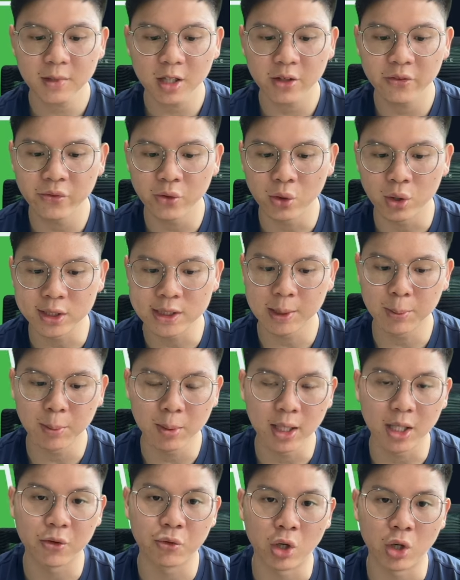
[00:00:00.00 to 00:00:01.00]
for
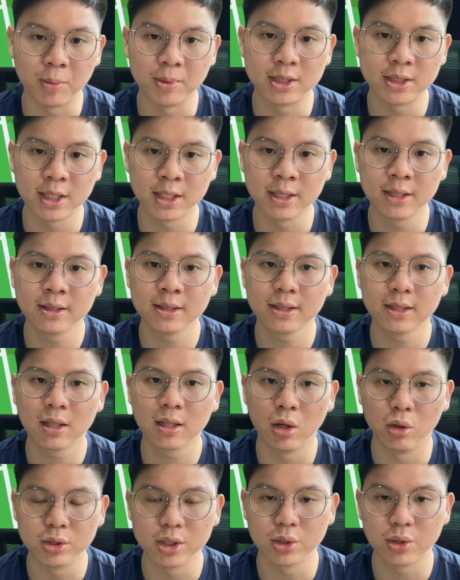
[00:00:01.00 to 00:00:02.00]
someone like Robertson
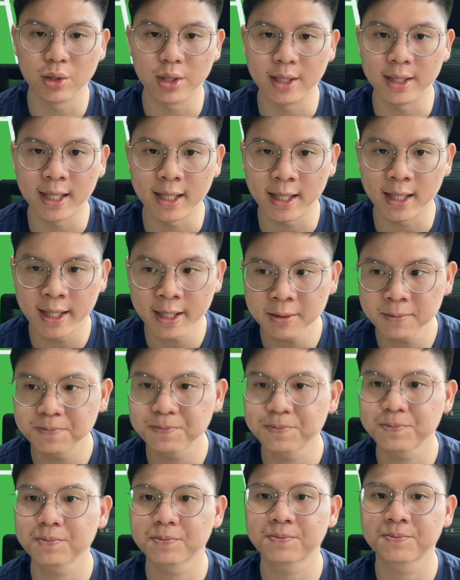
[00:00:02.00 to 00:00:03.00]
closer to the deadline,
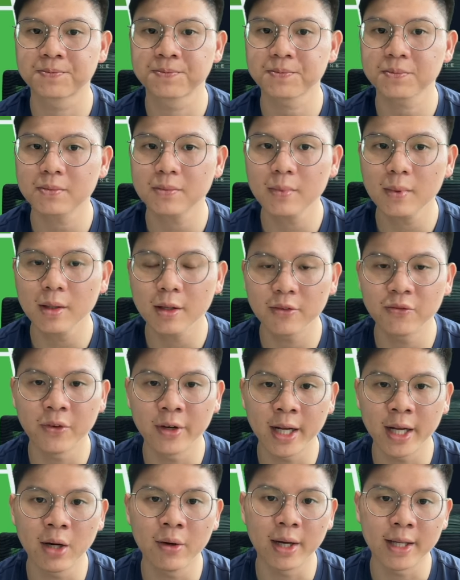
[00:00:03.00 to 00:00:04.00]
now, for
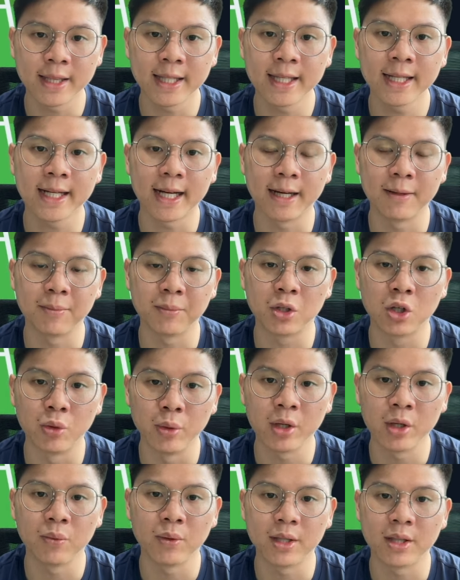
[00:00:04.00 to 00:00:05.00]
now, I think I'm
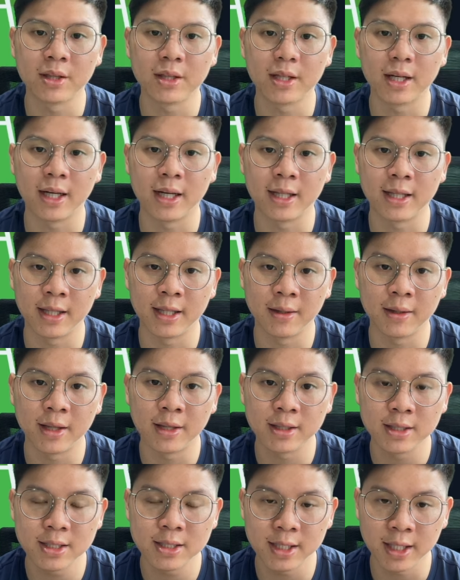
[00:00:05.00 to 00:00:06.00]
going with uh, the,
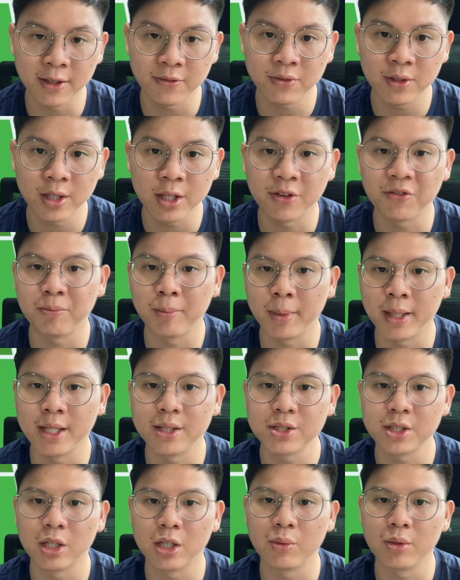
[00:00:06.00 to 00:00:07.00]
the safety of
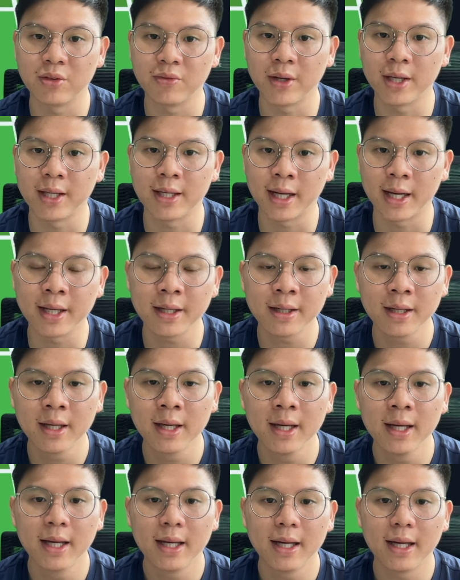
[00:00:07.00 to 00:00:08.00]
minutes here with Van Dijk.
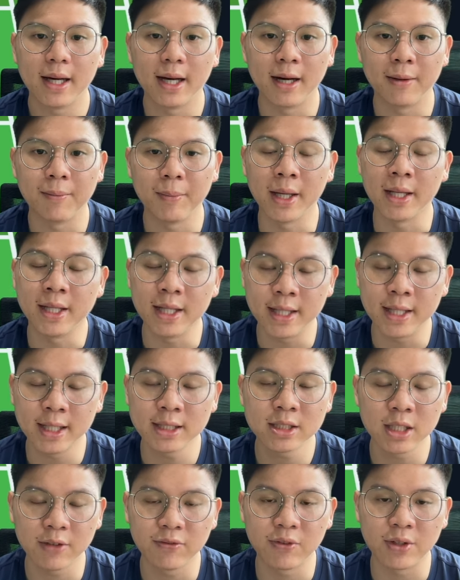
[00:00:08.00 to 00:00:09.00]
Um, and he
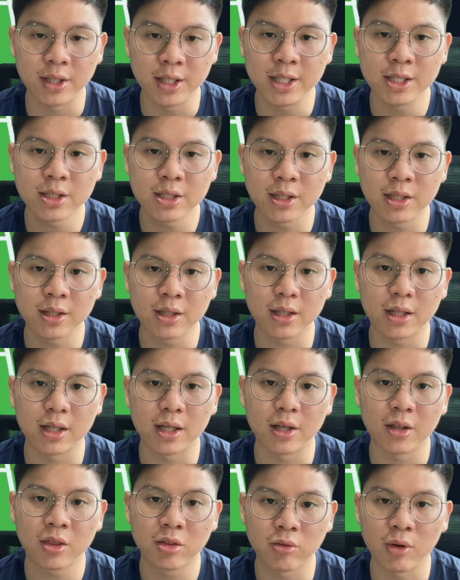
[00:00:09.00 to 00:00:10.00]
does have a decent
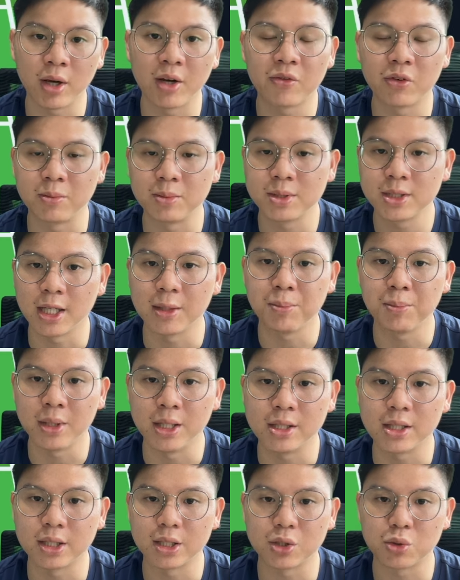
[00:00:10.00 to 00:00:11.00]
uh, threat from set
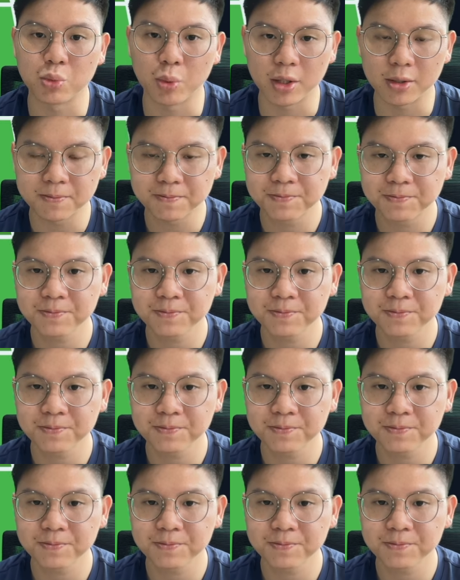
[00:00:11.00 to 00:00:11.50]
pieces as well.